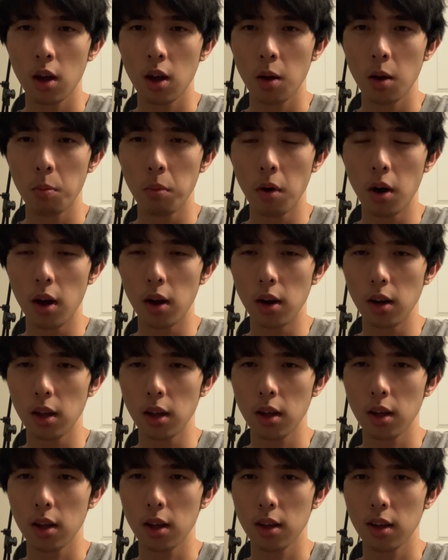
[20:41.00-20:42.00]
But
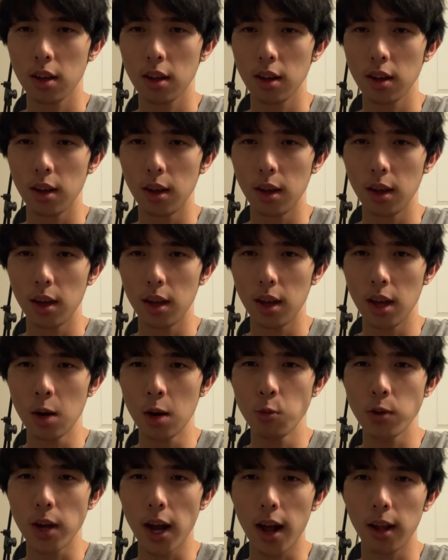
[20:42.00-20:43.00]
in
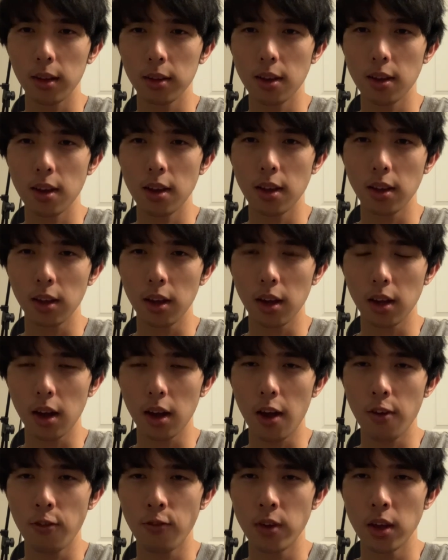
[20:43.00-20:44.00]
reality, like
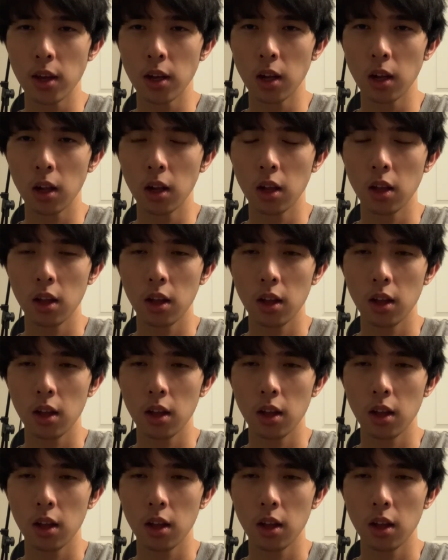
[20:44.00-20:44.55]
I feel